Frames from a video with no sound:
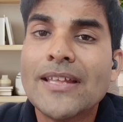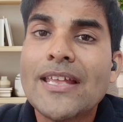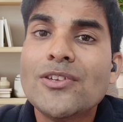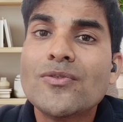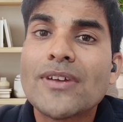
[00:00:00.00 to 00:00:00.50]

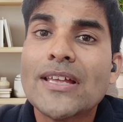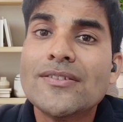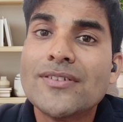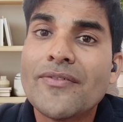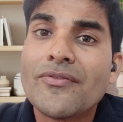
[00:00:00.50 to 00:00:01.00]
then you
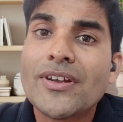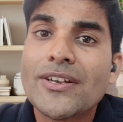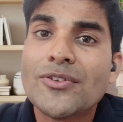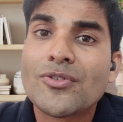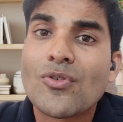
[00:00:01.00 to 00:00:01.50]
can
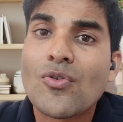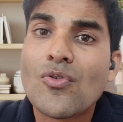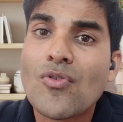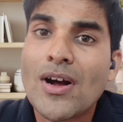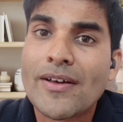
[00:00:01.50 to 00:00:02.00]
generate your
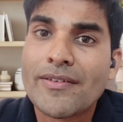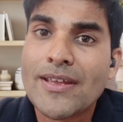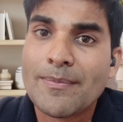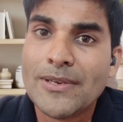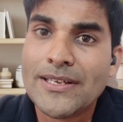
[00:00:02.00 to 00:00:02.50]
ORE
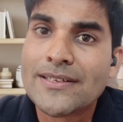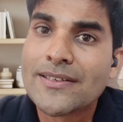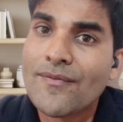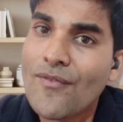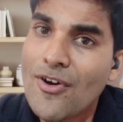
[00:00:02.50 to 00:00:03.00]

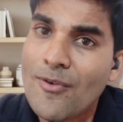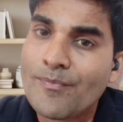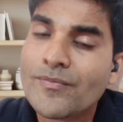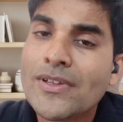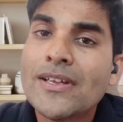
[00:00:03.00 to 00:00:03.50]
application
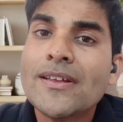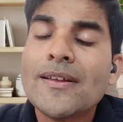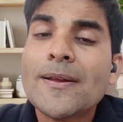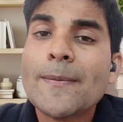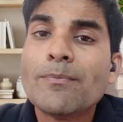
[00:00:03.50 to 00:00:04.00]
form.
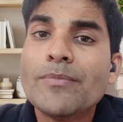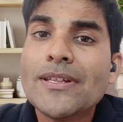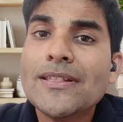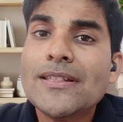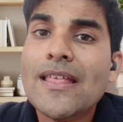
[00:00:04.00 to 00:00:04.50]

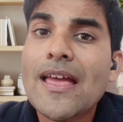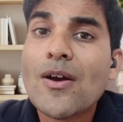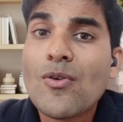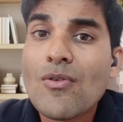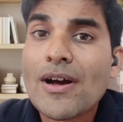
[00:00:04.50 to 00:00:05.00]
With
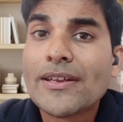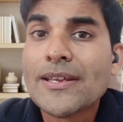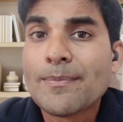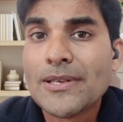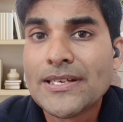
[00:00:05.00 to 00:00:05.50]
ORE
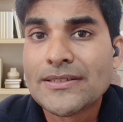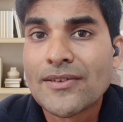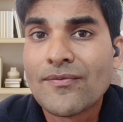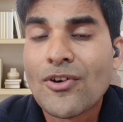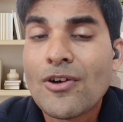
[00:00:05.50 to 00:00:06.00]

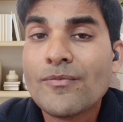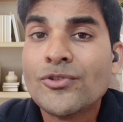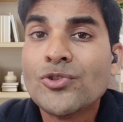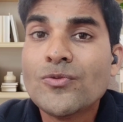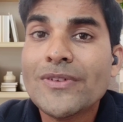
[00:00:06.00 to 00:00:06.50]
application form,
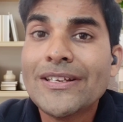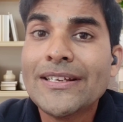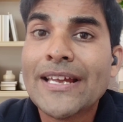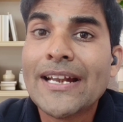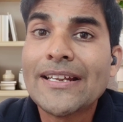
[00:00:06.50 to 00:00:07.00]
you
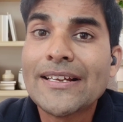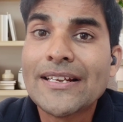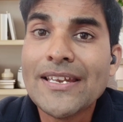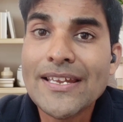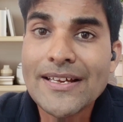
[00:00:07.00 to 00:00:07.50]
will get
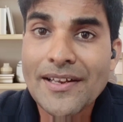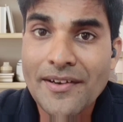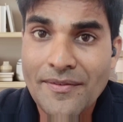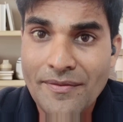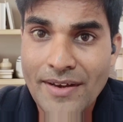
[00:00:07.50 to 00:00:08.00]

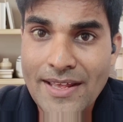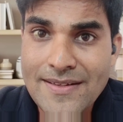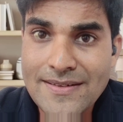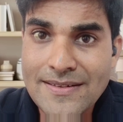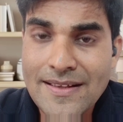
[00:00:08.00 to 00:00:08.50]
clinical
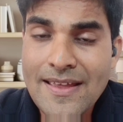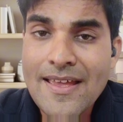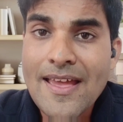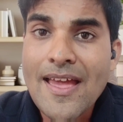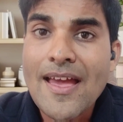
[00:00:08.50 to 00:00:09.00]
reference
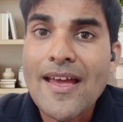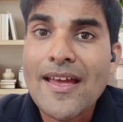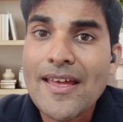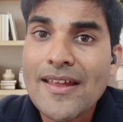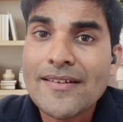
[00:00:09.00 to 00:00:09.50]

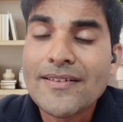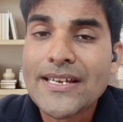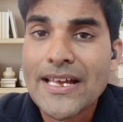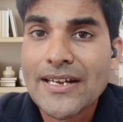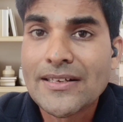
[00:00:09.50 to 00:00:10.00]
and
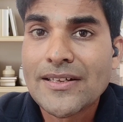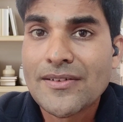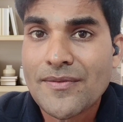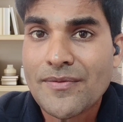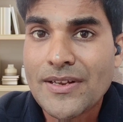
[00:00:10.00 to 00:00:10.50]

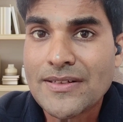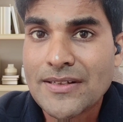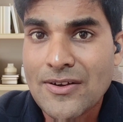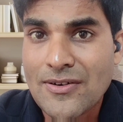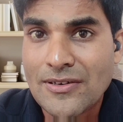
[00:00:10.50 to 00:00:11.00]
character
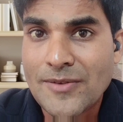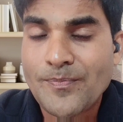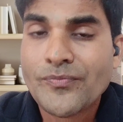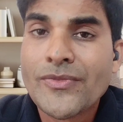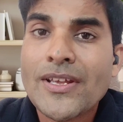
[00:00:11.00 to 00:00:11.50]
reference column.